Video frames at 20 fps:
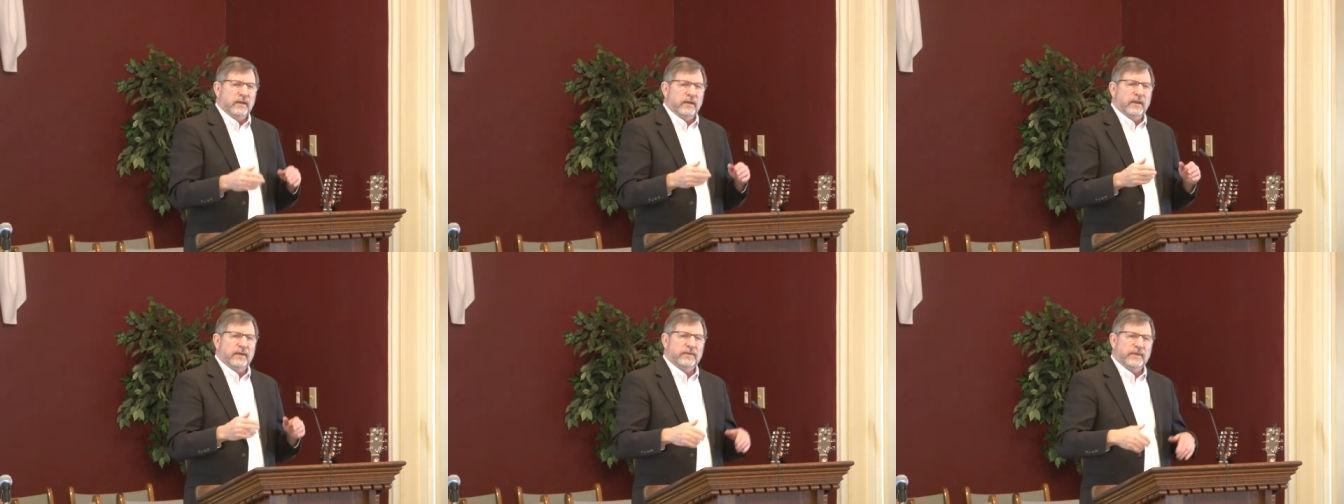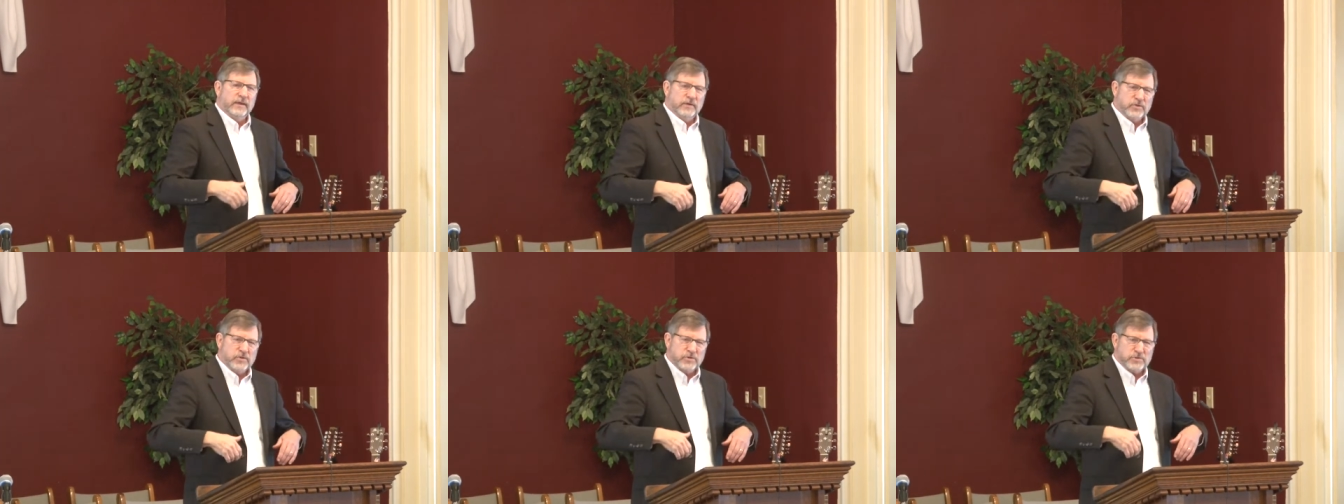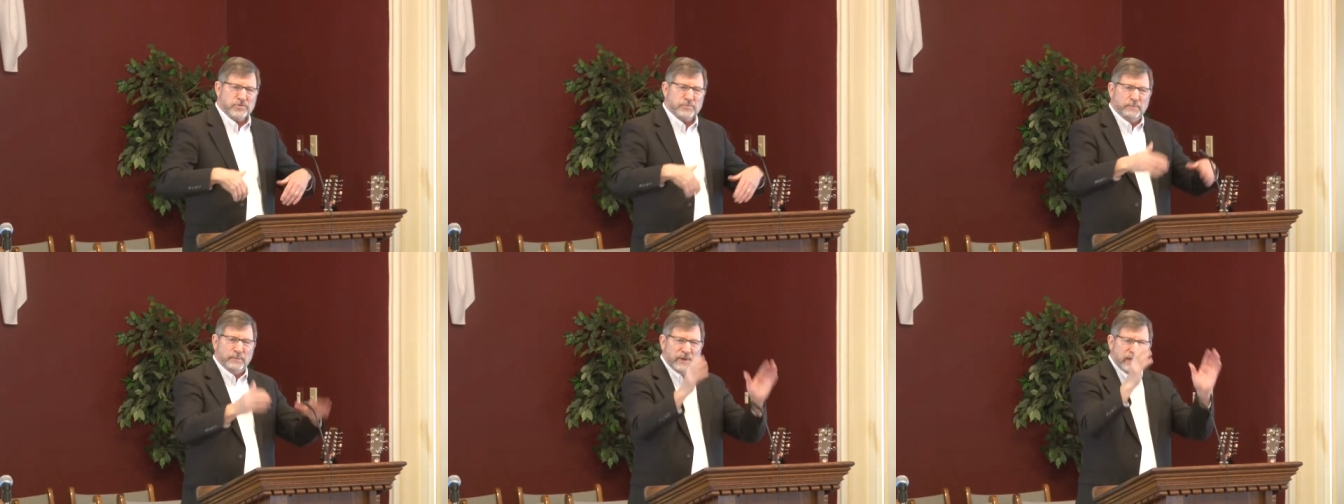And they
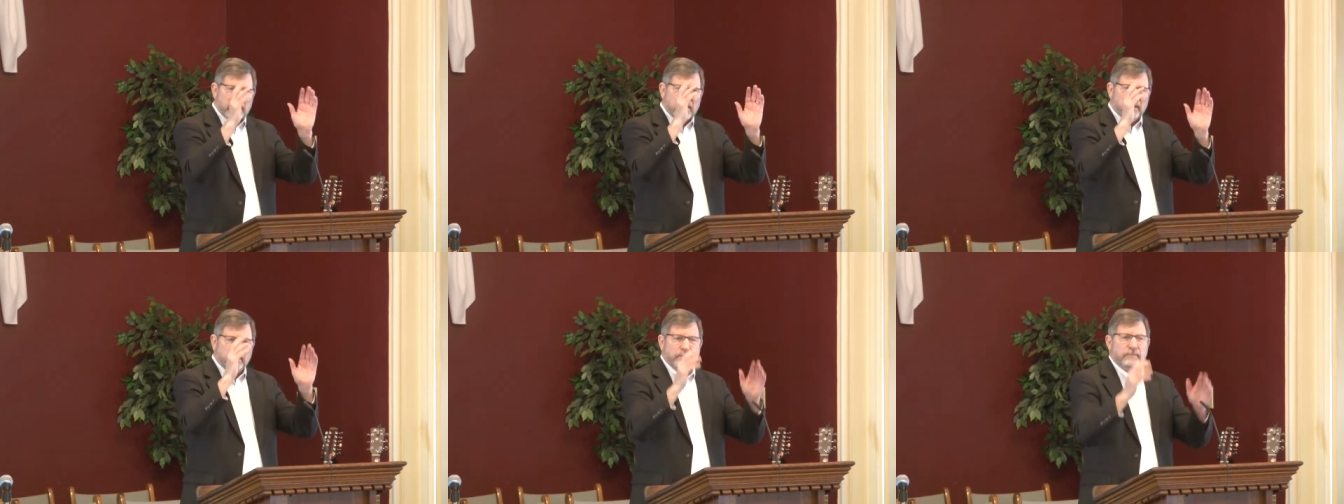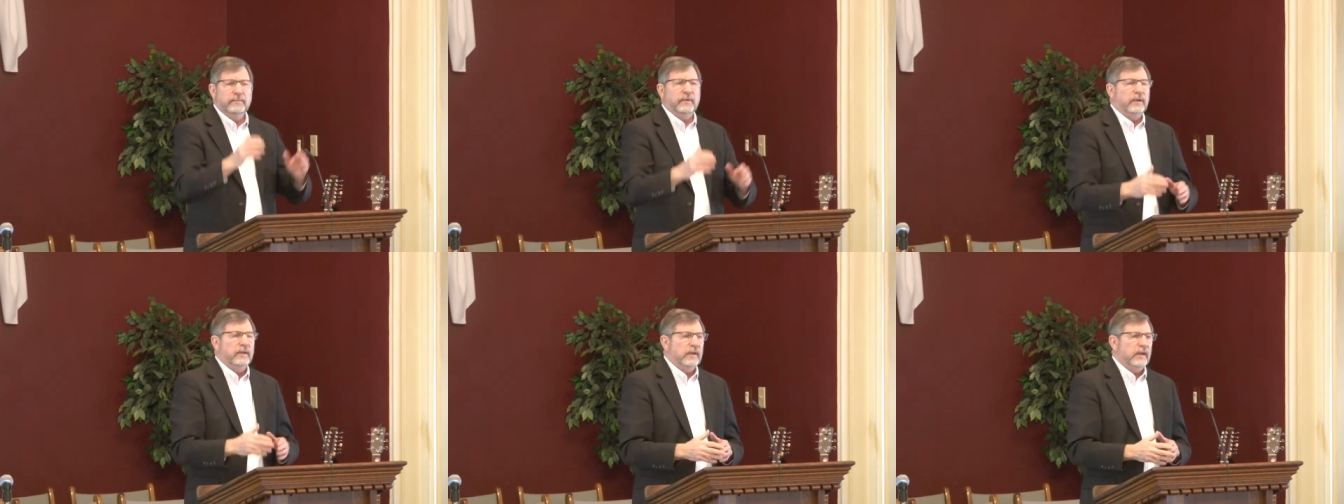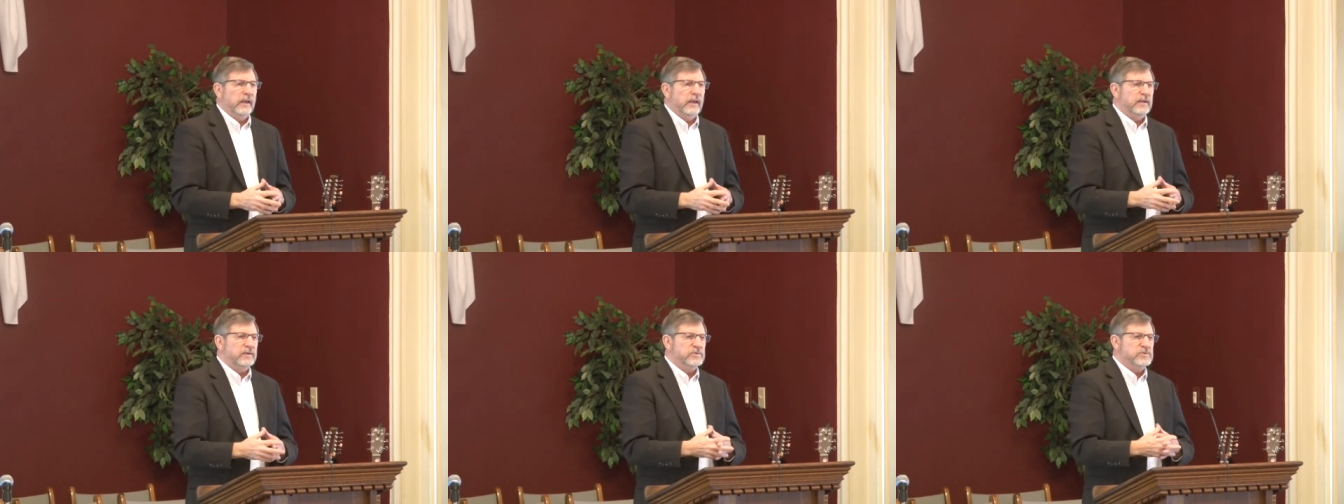just beat them
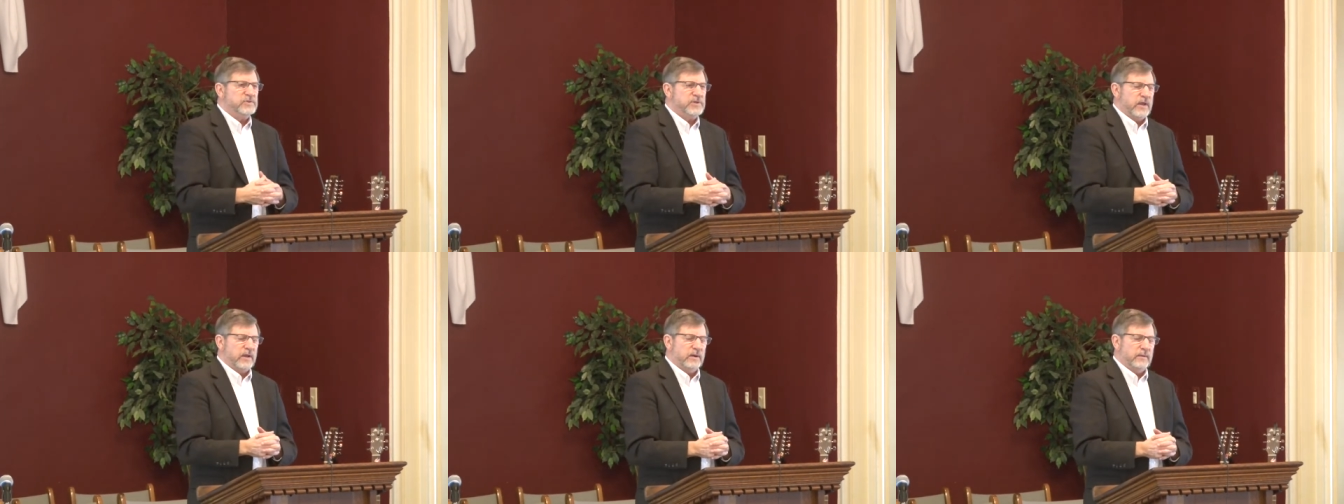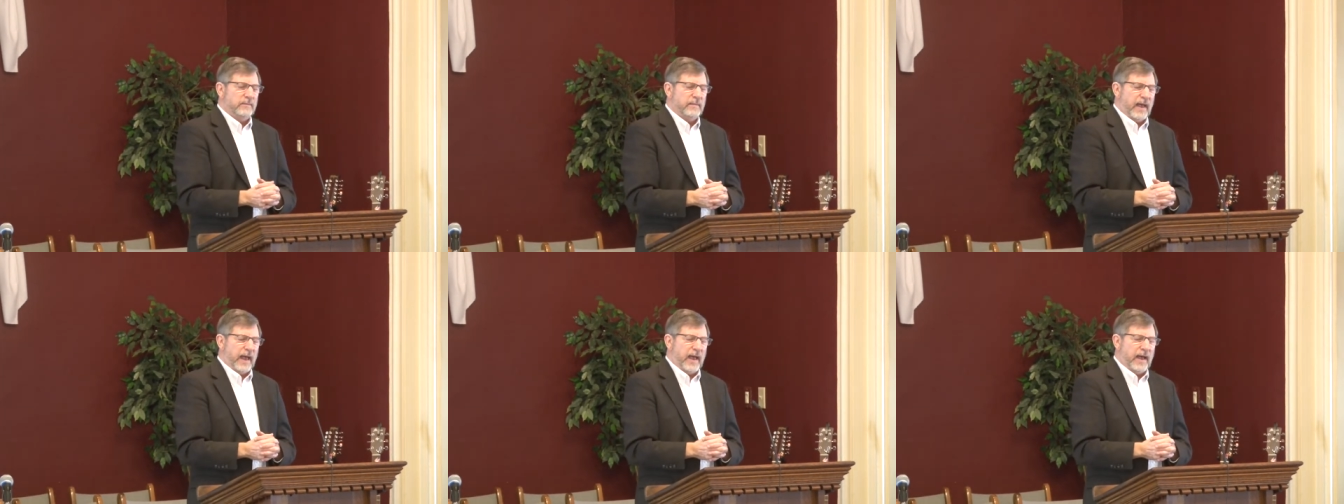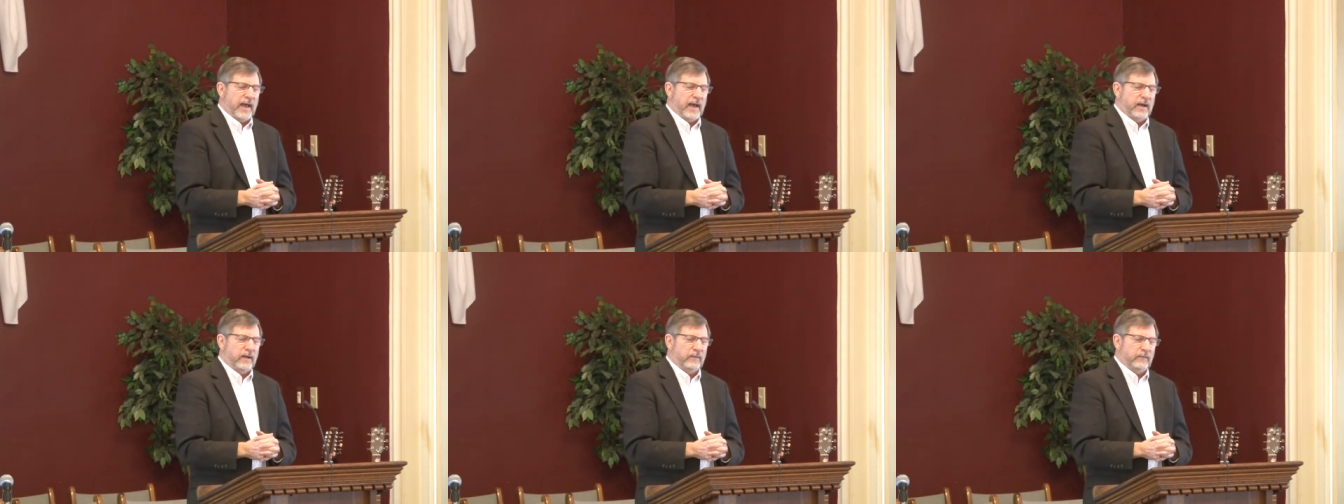and send them
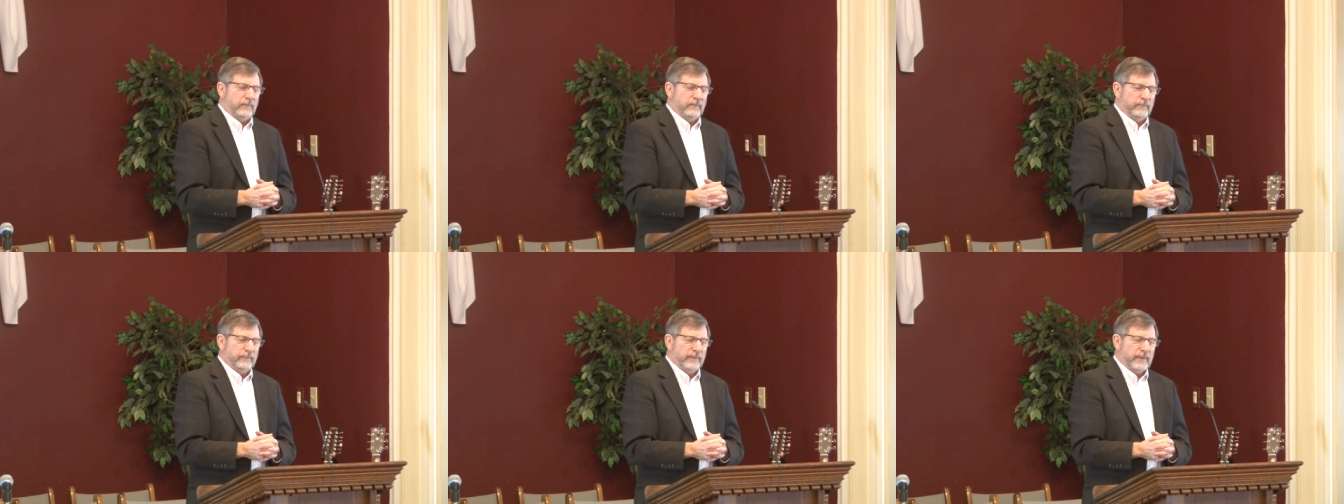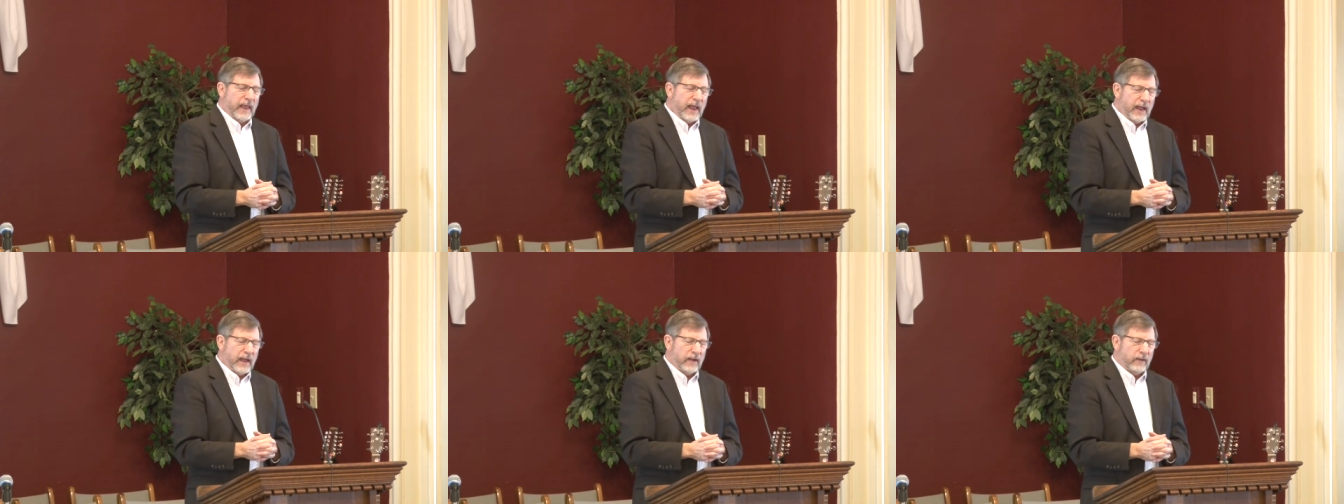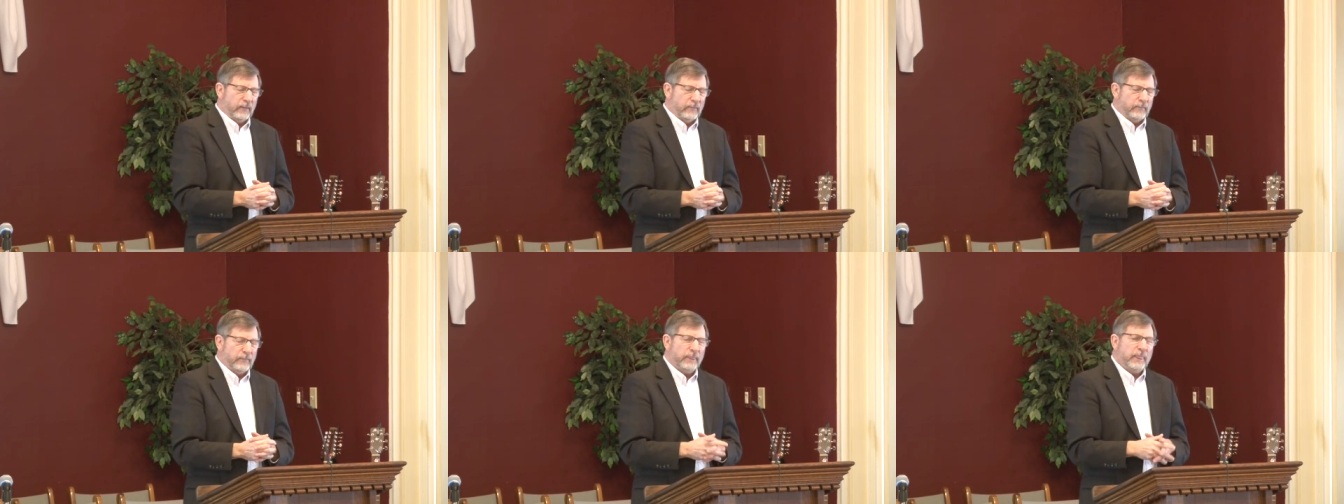out.
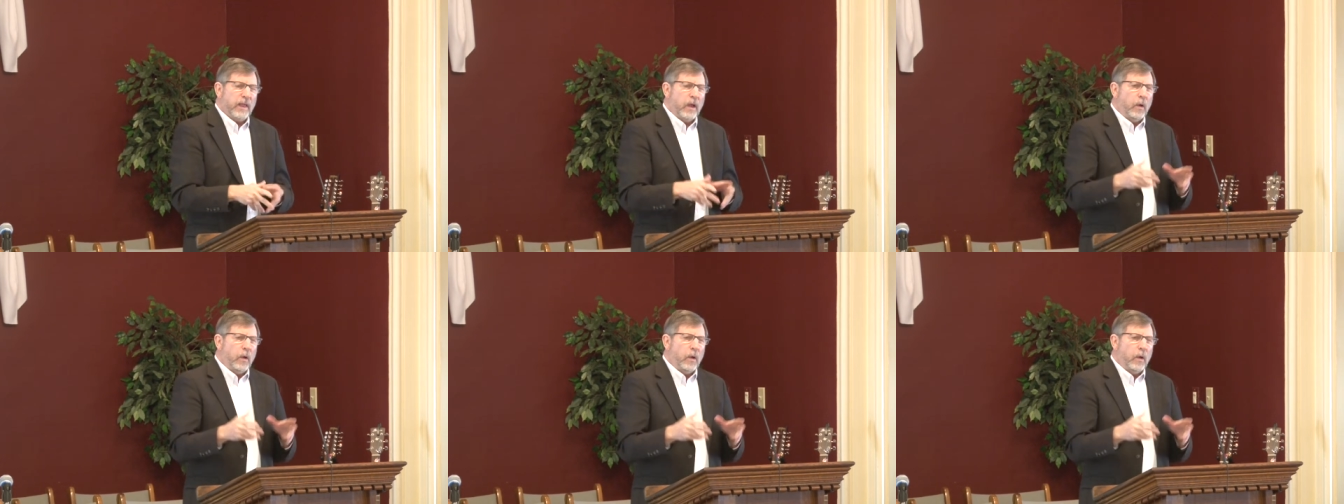Now,